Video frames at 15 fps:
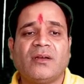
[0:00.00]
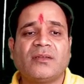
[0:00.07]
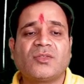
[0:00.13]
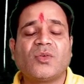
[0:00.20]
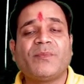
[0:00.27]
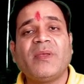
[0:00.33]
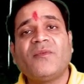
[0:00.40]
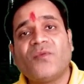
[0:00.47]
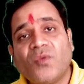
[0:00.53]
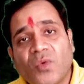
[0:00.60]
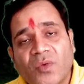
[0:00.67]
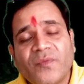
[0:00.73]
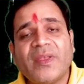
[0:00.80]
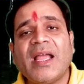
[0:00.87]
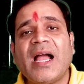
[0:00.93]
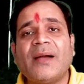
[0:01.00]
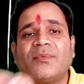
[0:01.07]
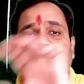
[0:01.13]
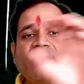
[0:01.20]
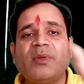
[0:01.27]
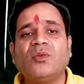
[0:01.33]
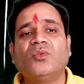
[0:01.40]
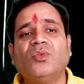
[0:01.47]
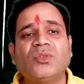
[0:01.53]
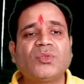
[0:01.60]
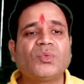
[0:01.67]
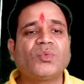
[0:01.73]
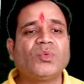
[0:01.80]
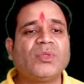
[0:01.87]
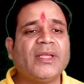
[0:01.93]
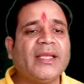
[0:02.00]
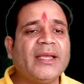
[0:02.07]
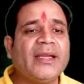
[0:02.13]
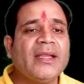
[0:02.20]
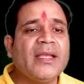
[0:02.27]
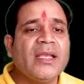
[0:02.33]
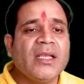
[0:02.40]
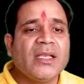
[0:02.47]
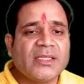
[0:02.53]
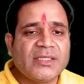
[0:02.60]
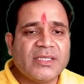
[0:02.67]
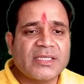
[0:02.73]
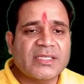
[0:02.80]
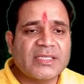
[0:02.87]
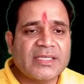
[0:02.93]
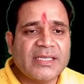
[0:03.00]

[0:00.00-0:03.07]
So before we have to be go through there, just see